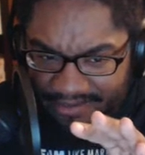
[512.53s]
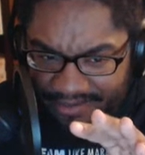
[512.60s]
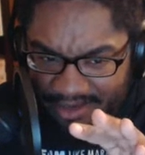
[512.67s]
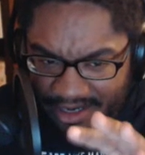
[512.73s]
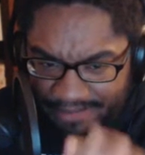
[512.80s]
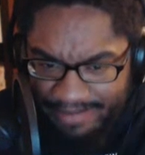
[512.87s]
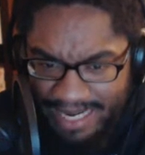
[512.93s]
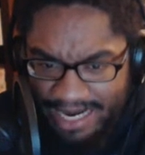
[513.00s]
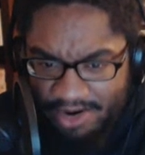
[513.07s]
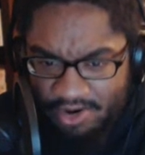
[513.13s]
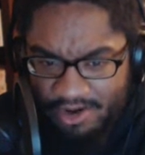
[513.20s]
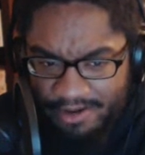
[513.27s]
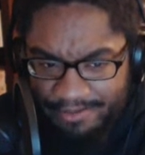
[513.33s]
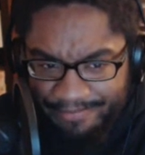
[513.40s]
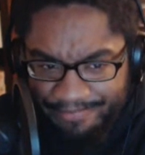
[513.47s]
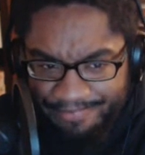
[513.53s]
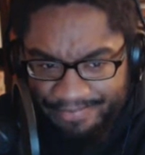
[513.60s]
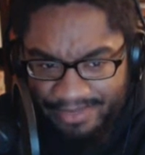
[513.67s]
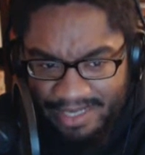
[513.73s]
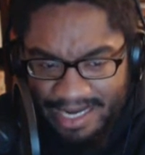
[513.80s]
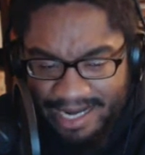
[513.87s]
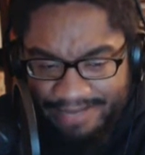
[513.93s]
power up
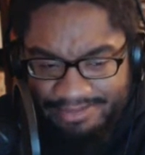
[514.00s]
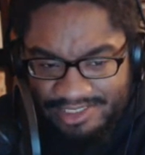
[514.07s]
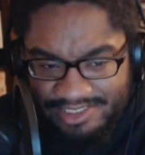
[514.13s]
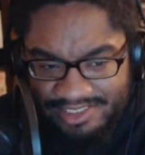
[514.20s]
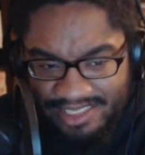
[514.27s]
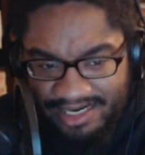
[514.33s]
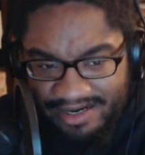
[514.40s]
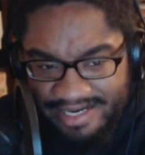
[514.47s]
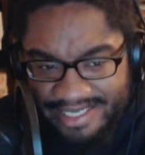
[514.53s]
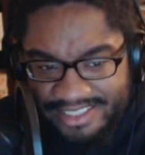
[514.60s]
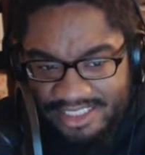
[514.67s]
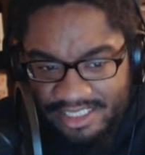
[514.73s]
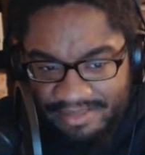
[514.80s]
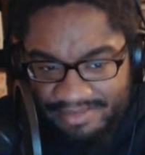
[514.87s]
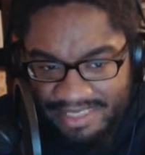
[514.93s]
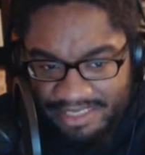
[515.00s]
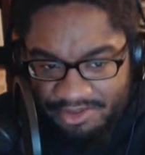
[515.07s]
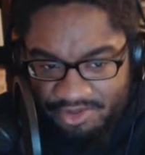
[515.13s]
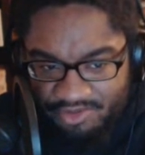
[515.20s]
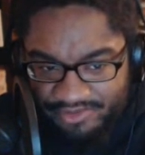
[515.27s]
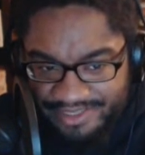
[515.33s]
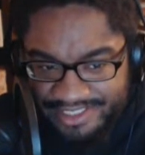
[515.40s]
options there, each of them get
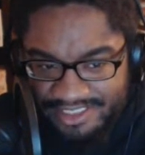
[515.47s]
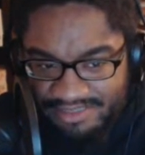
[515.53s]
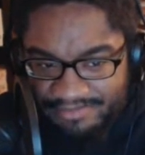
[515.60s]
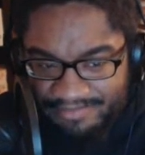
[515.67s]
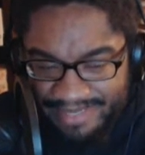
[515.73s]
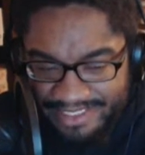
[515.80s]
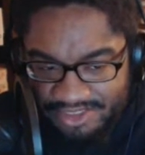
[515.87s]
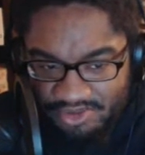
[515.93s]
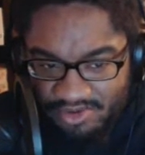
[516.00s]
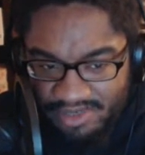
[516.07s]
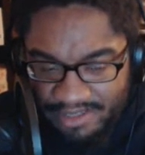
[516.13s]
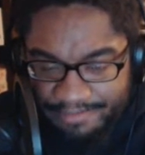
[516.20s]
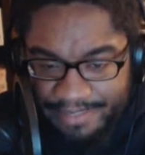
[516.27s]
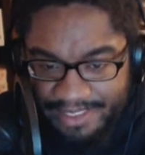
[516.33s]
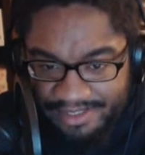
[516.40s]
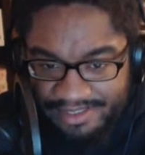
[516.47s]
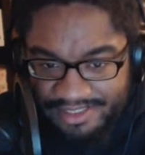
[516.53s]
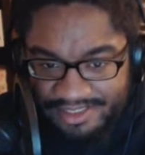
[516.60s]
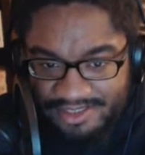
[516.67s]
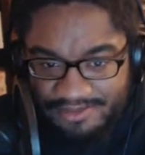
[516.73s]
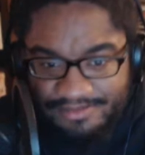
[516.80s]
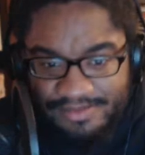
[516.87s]
three special
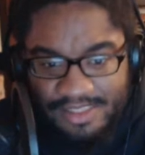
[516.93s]
abilities.